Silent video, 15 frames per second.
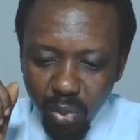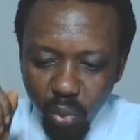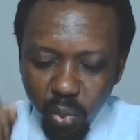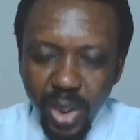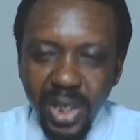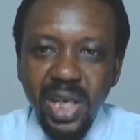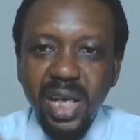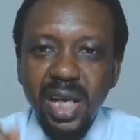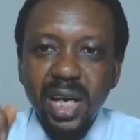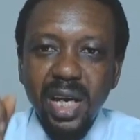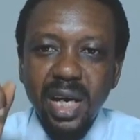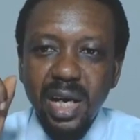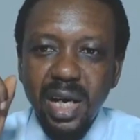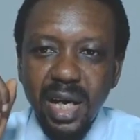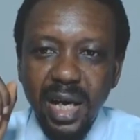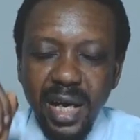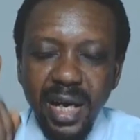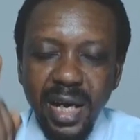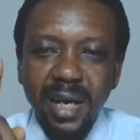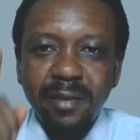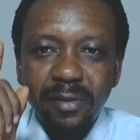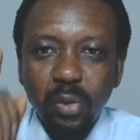we
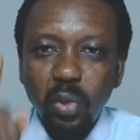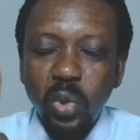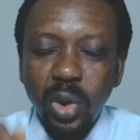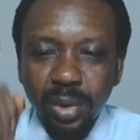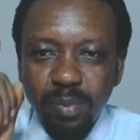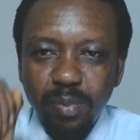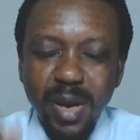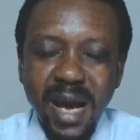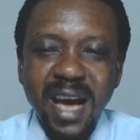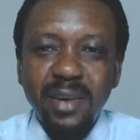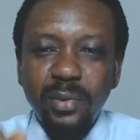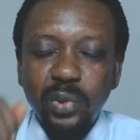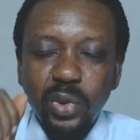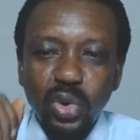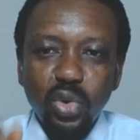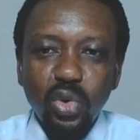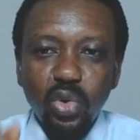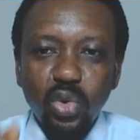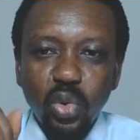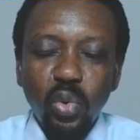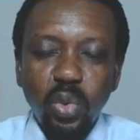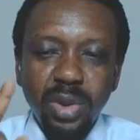have one power to
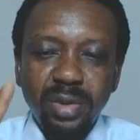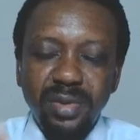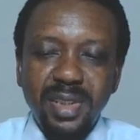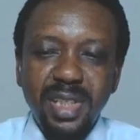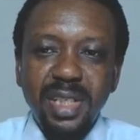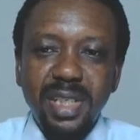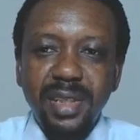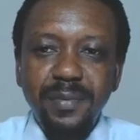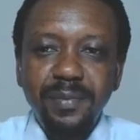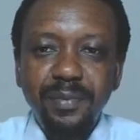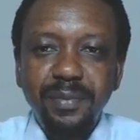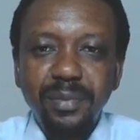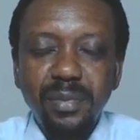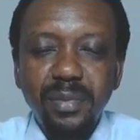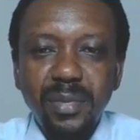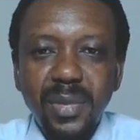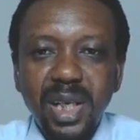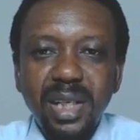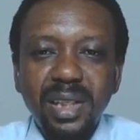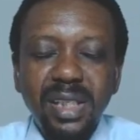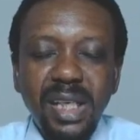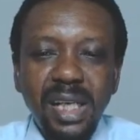do one thing,
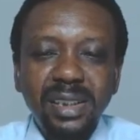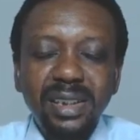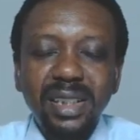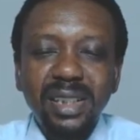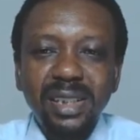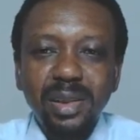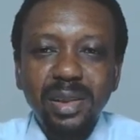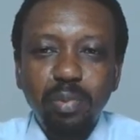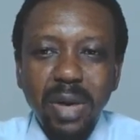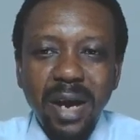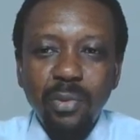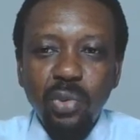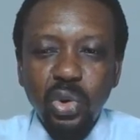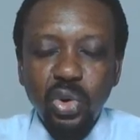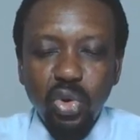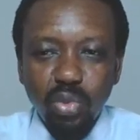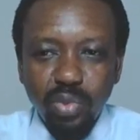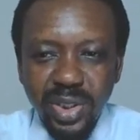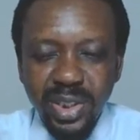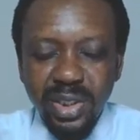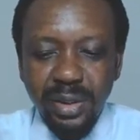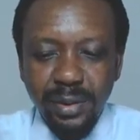and that is the power to
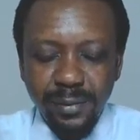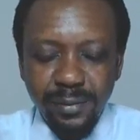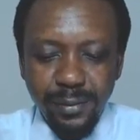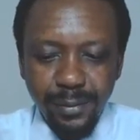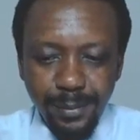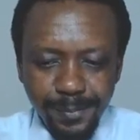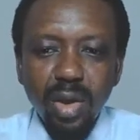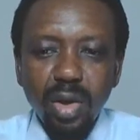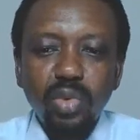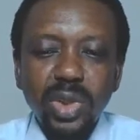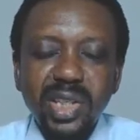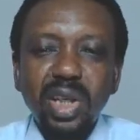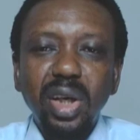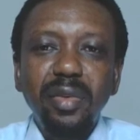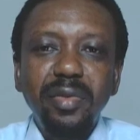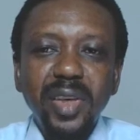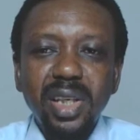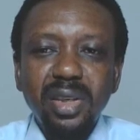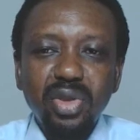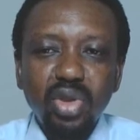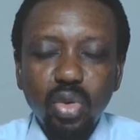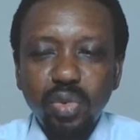resolve.
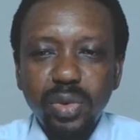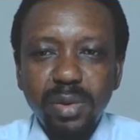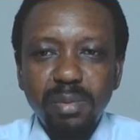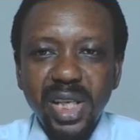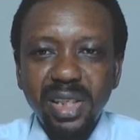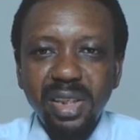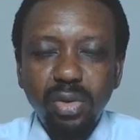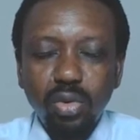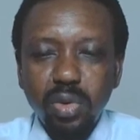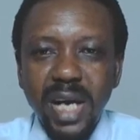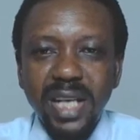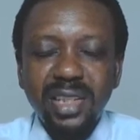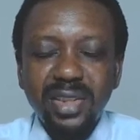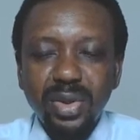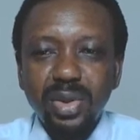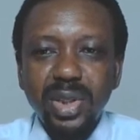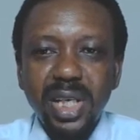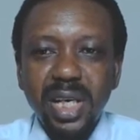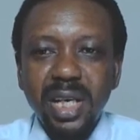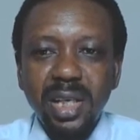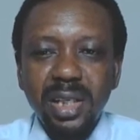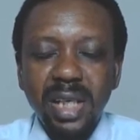Resolving to remain in Christ to
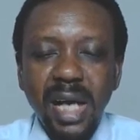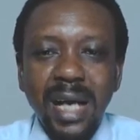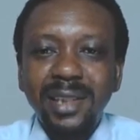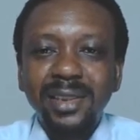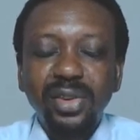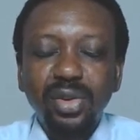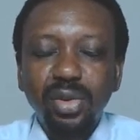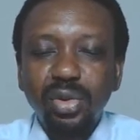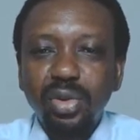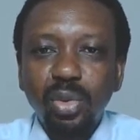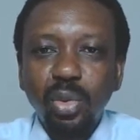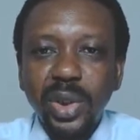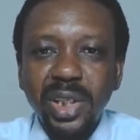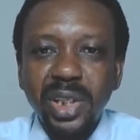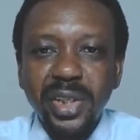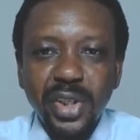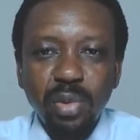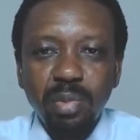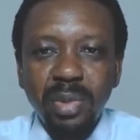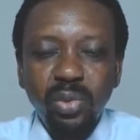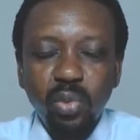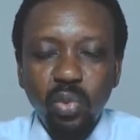the end has to do with the
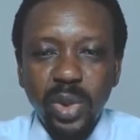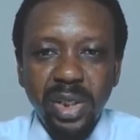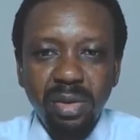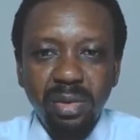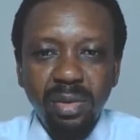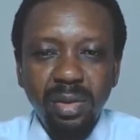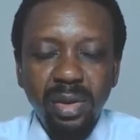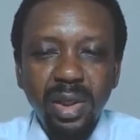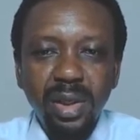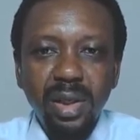human will.